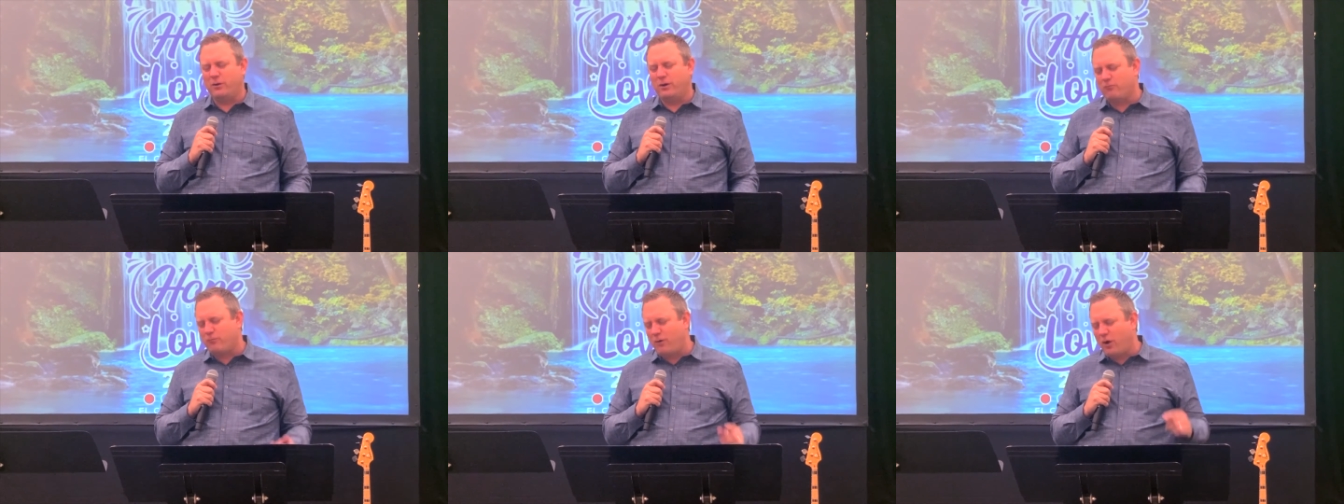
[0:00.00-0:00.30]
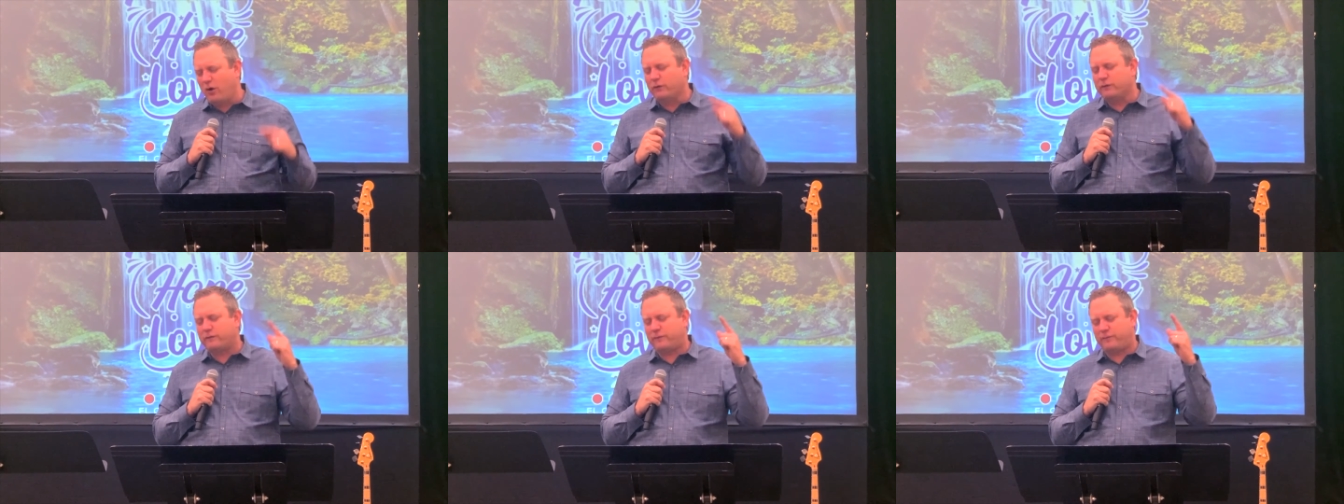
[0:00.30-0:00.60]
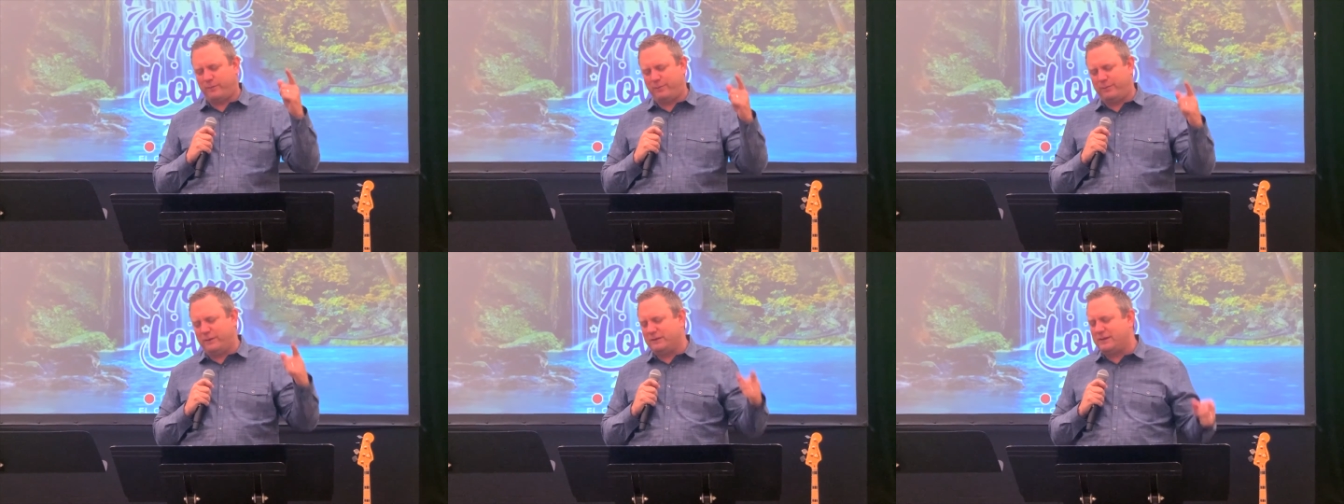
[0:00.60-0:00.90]
and rose
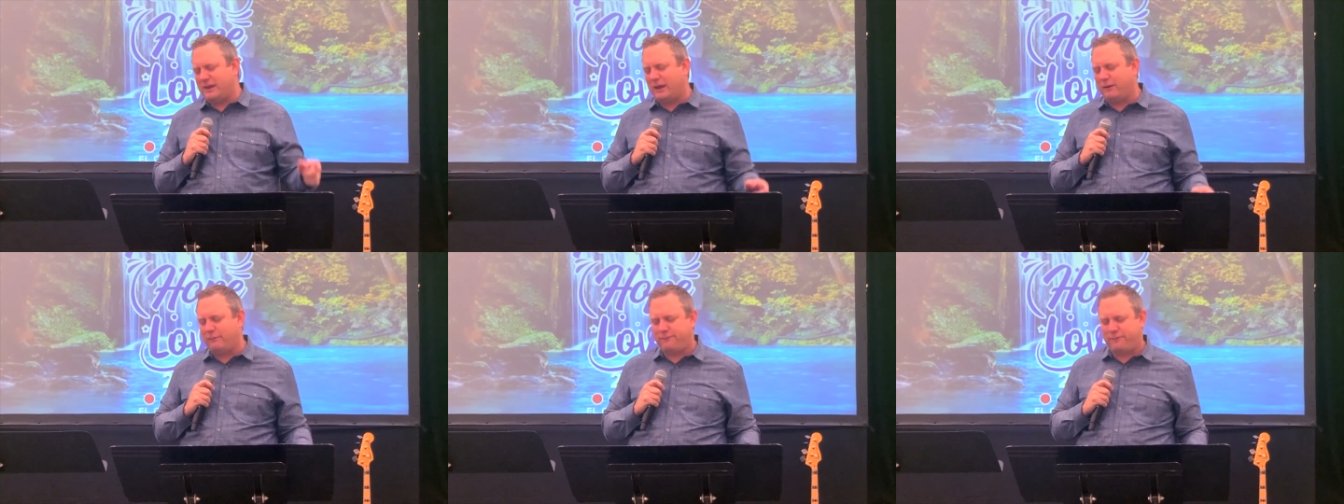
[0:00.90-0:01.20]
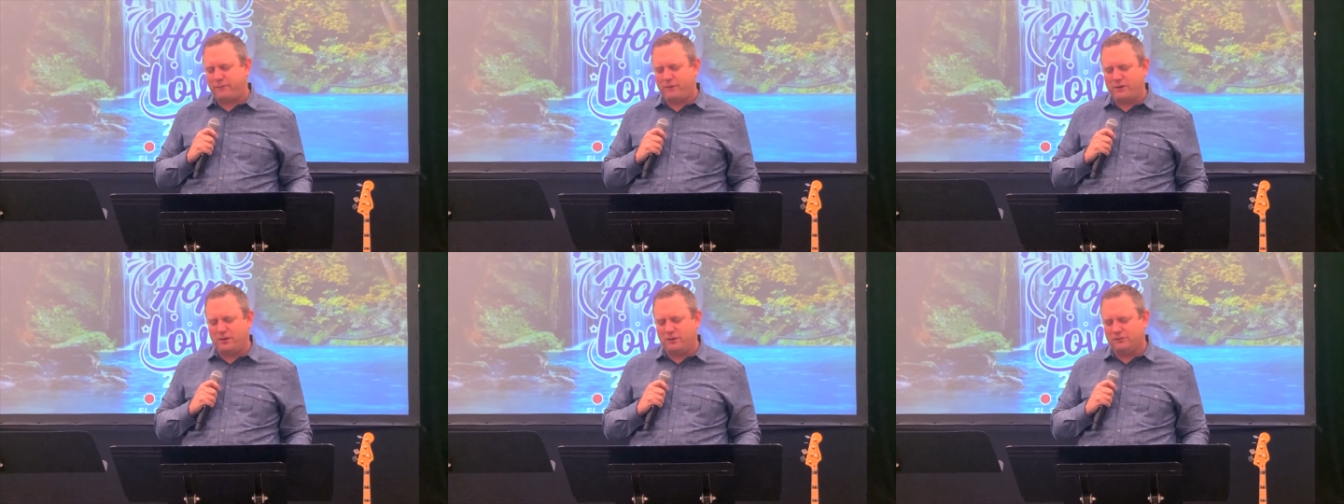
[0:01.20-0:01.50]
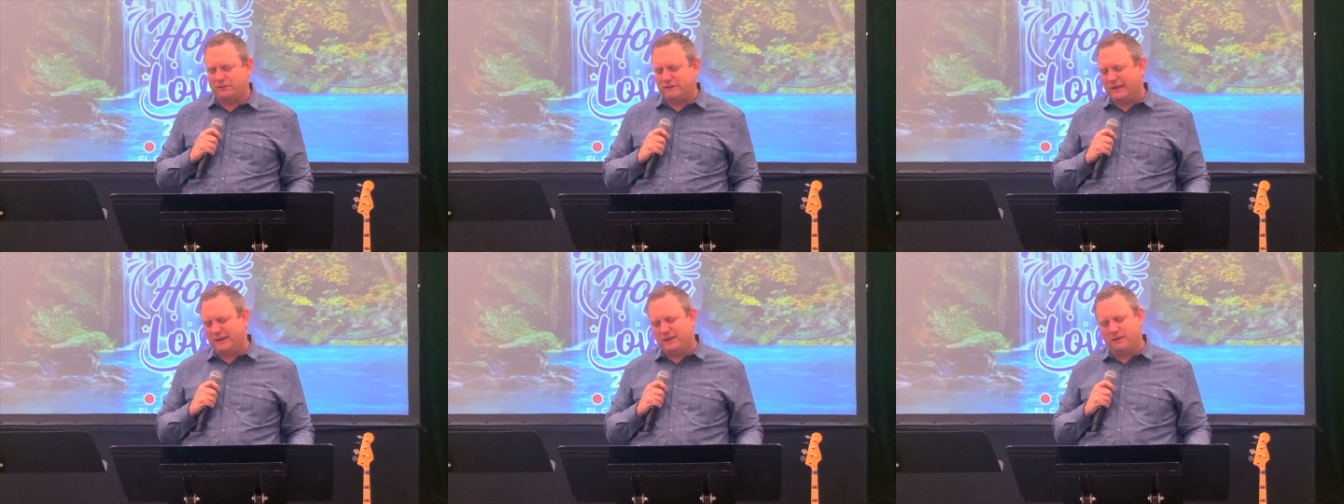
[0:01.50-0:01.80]
from the dead for
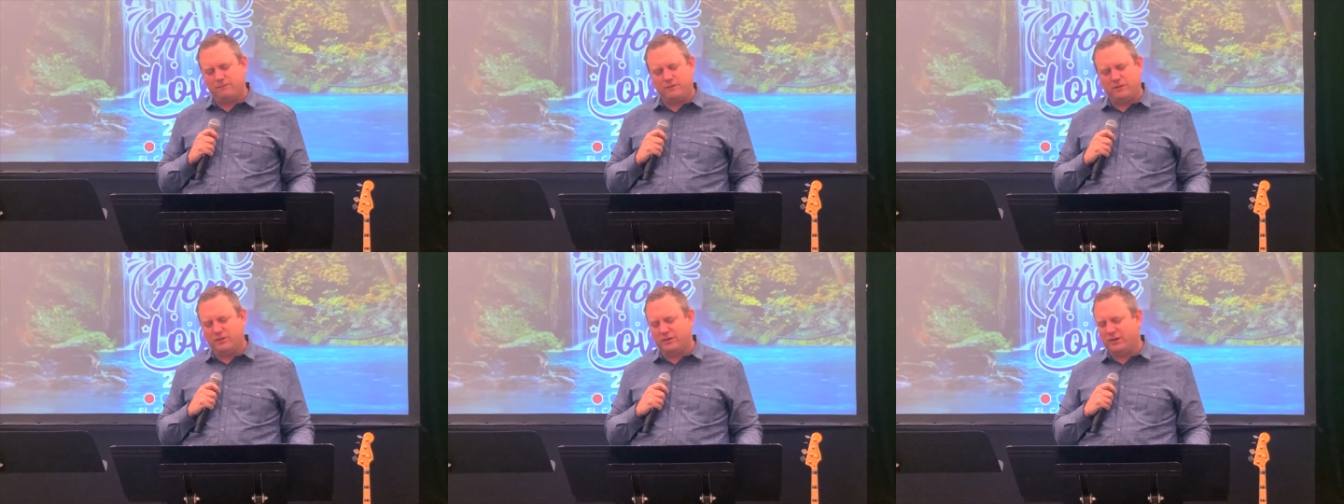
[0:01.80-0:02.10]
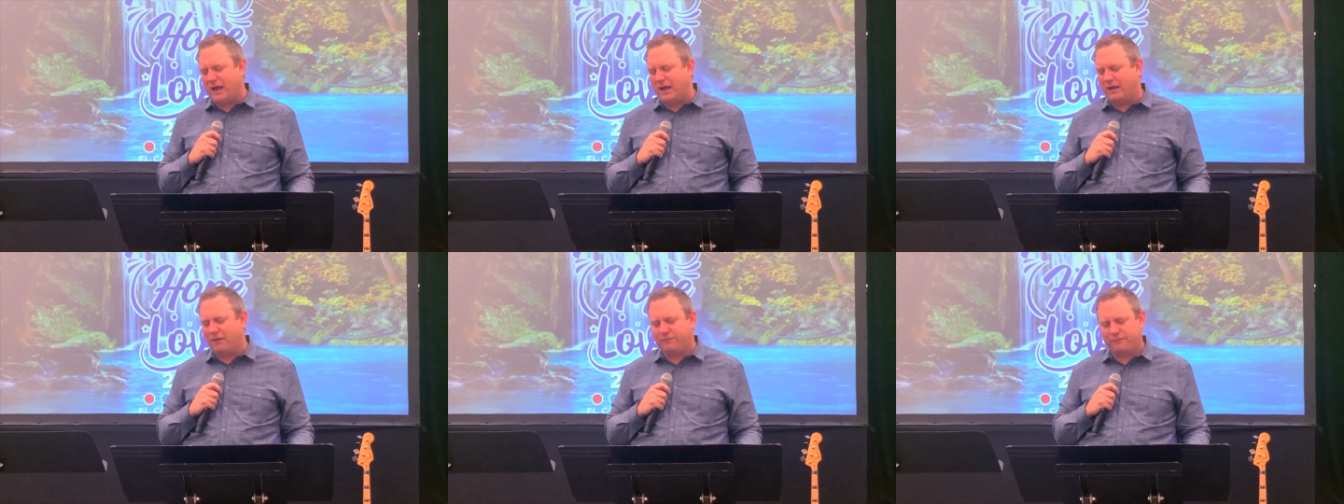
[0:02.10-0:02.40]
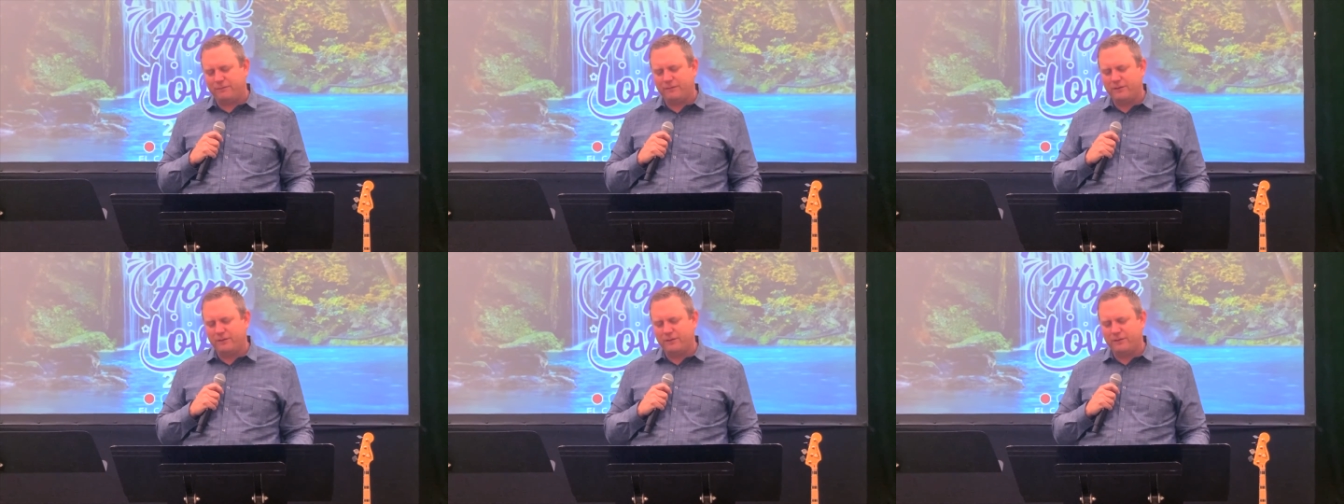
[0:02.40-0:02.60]
you to give you life.